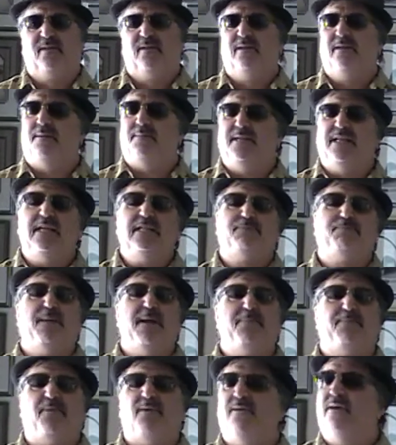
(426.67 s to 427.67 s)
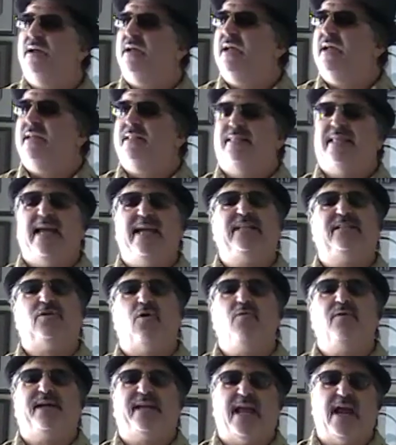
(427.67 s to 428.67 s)
I mean, these people, they
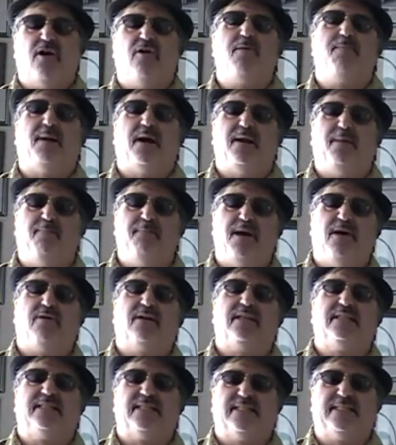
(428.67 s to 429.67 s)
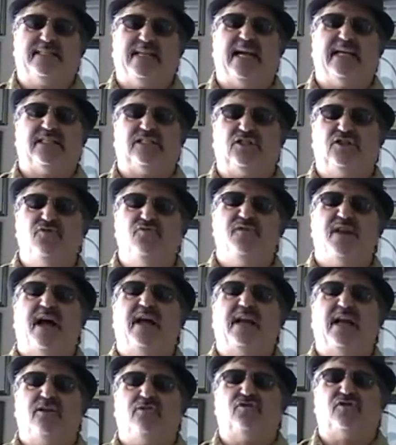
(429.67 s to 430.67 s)
don't care about America's success. Do you
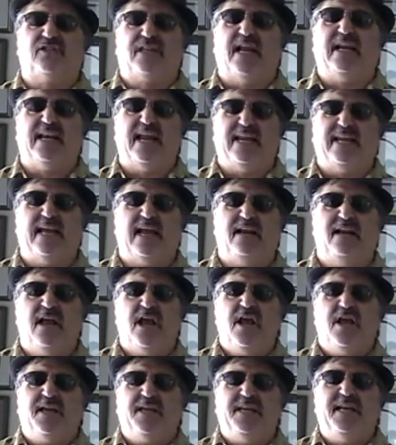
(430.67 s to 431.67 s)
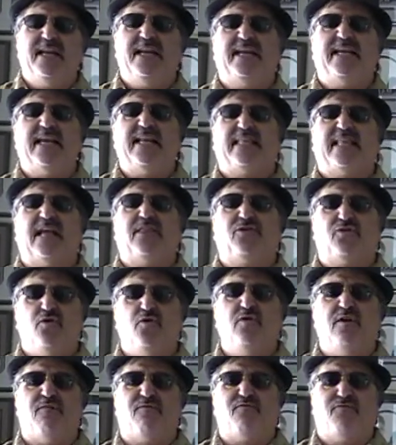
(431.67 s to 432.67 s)
not understand that yet? You need to get that through
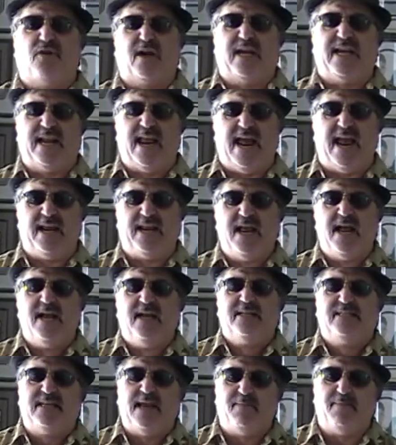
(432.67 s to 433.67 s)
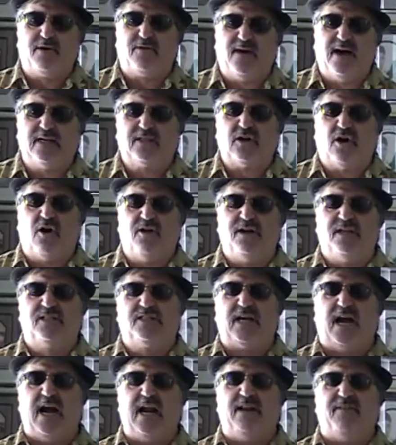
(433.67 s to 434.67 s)
your freaking head. Democrats are on the
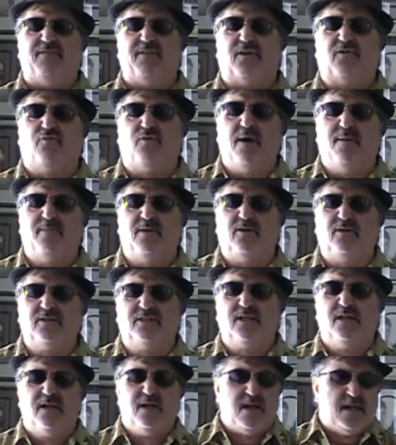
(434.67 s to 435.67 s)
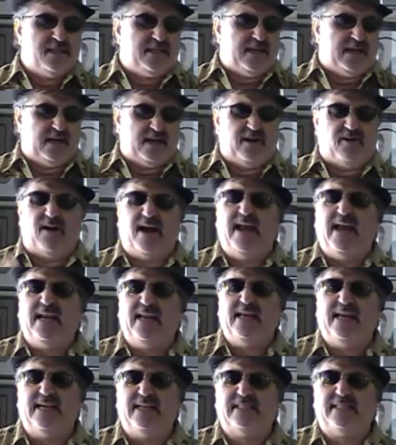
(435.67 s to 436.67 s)
side of the criminals, the illegal
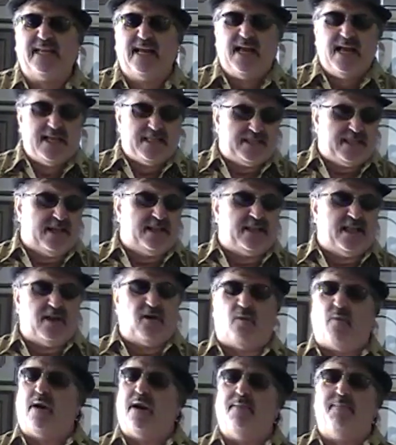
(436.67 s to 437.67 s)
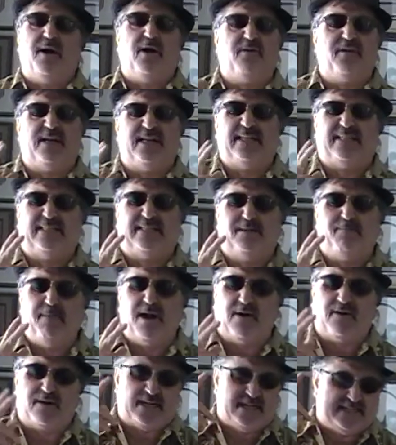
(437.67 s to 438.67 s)
aliens. They don't want
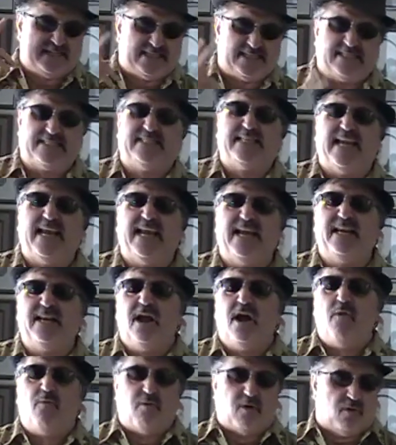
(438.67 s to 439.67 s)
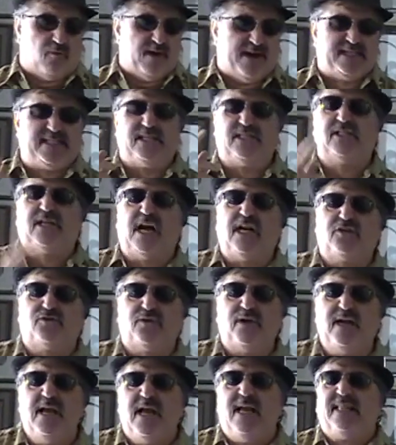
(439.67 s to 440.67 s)
America to succeed. We're a racist
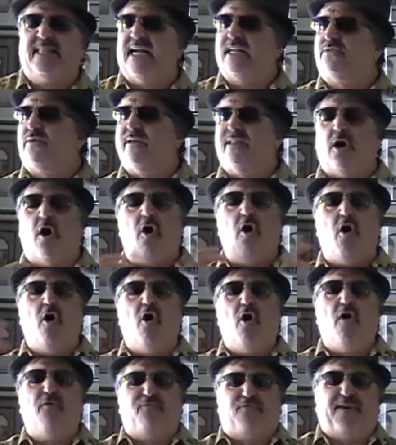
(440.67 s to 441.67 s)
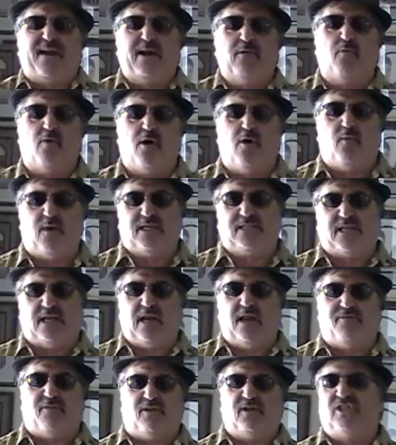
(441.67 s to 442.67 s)
country. That's why the whole freaking world wants to
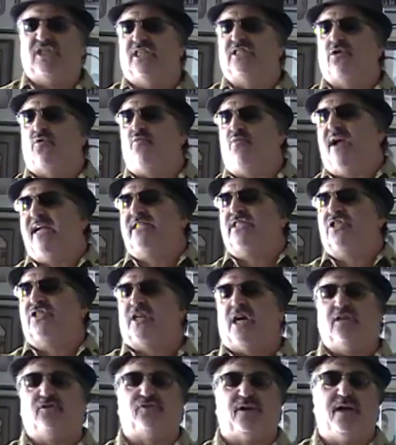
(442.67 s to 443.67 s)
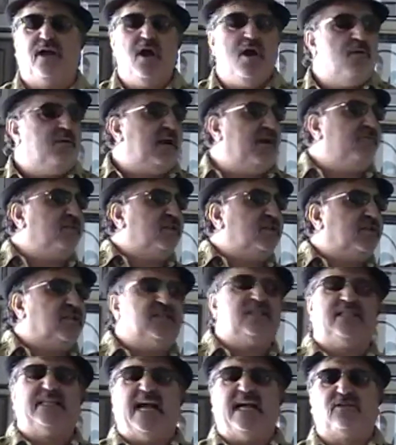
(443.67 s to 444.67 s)
live here. Such a racist country. Whenever there's a
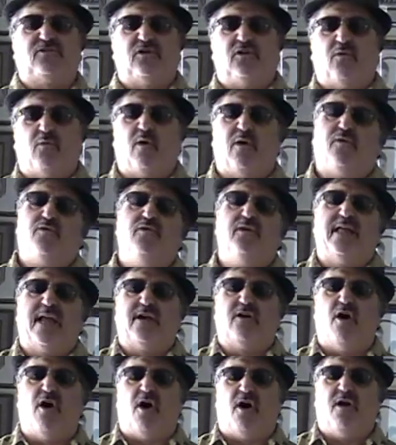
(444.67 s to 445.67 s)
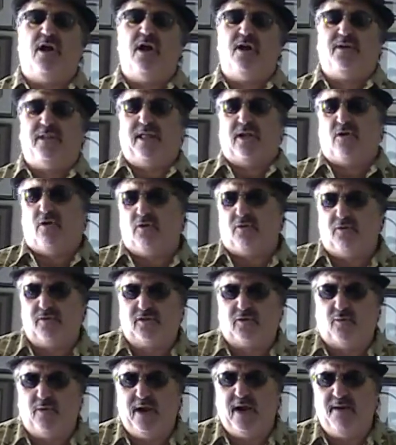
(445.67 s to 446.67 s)
disaster in the world, who do they call? Do they call North
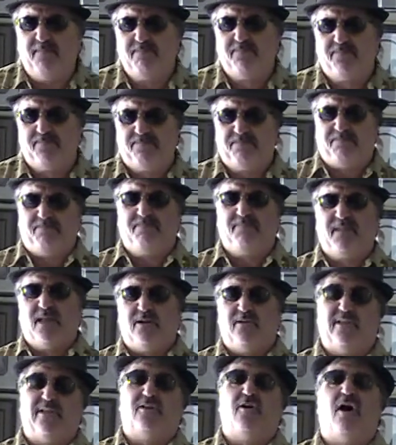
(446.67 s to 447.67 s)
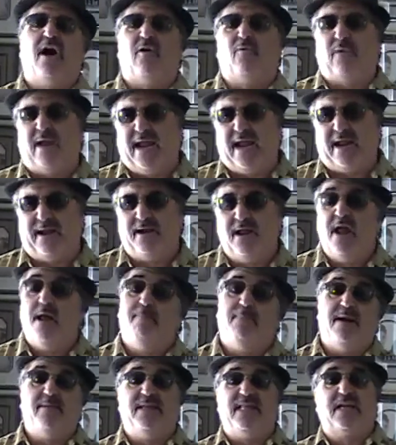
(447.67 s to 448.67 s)
Korea? Do they call Iran?
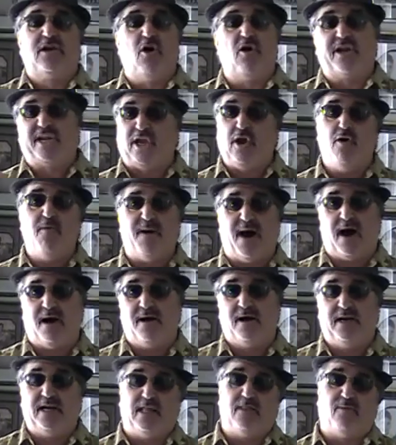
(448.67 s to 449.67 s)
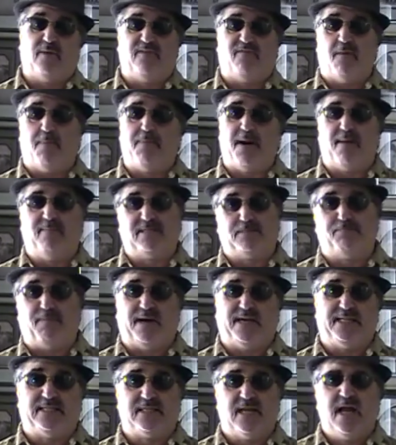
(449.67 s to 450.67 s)
Maybe they call Cuba, another one of Obama's
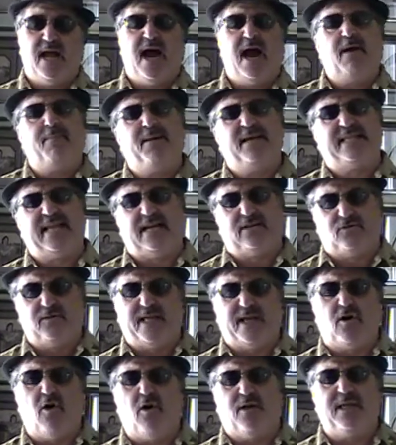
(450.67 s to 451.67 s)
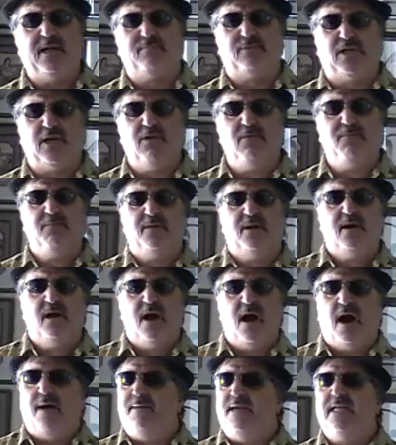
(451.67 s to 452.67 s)
buddies. How about that? Do they call them too?
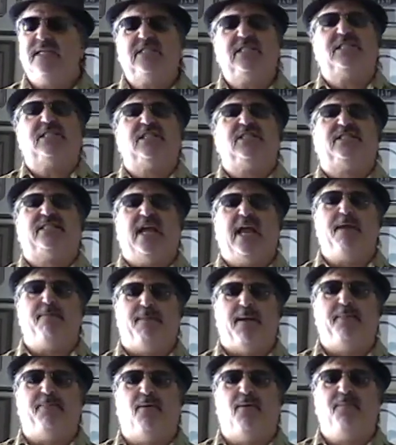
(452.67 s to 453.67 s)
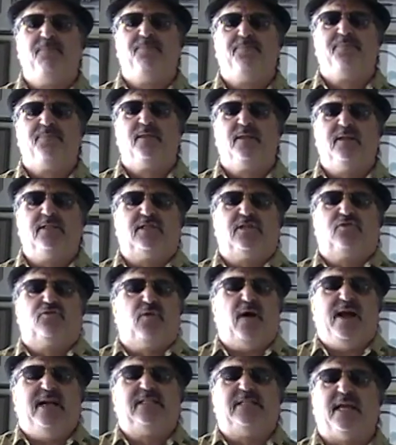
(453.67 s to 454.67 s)
I mean, this is insane, people. This is
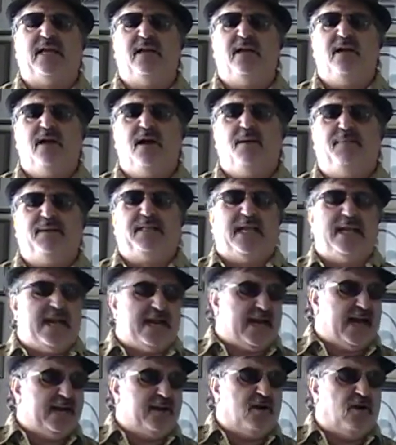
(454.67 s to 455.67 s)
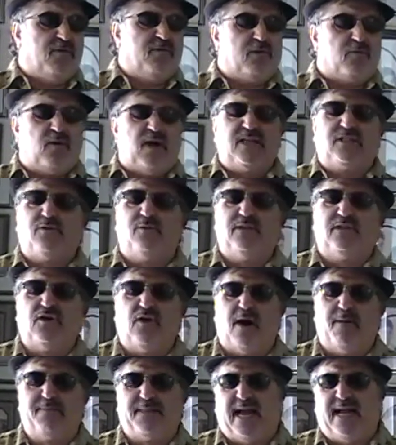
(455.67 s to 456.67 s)
crazy. But then they got to go with Russia with
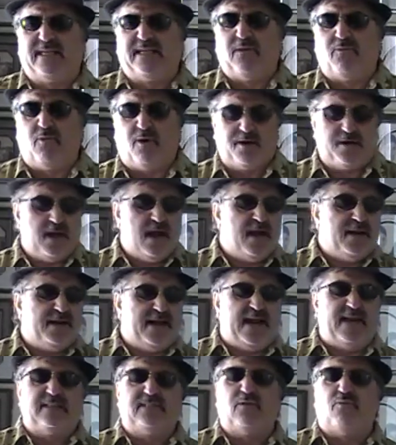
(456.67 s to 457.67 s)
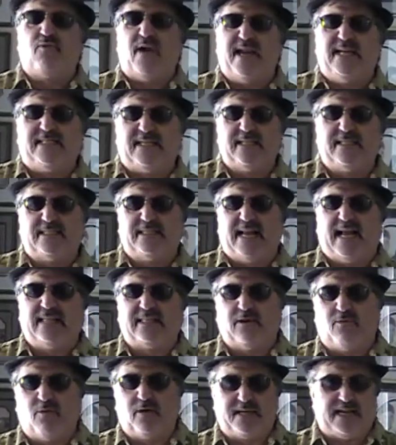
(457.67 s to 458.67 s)
Trump. That didn't work. Now it's a racist. That
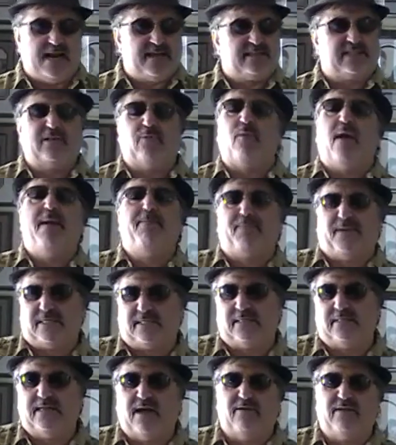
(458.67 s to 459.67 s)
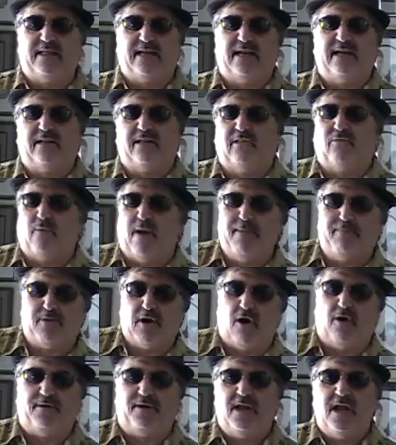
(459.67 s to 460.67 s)
didn't work. Now it's the rapist. Now they got to go the rape
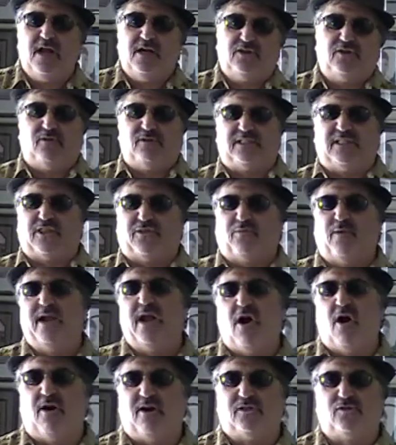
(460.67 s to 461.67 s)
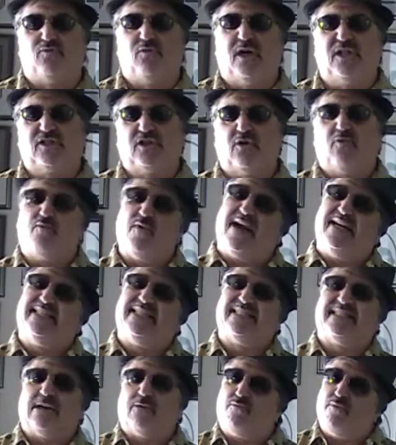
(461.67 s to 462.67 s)
card. So it's the 3 R's. Russia,
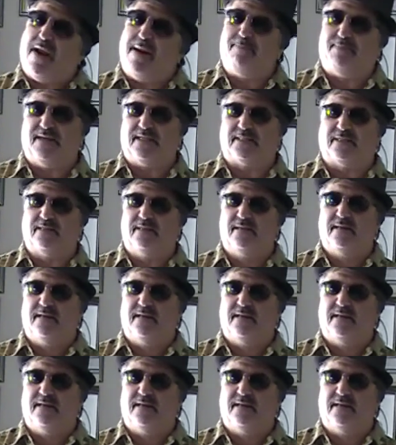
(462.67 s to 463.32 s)
racist, and rapist.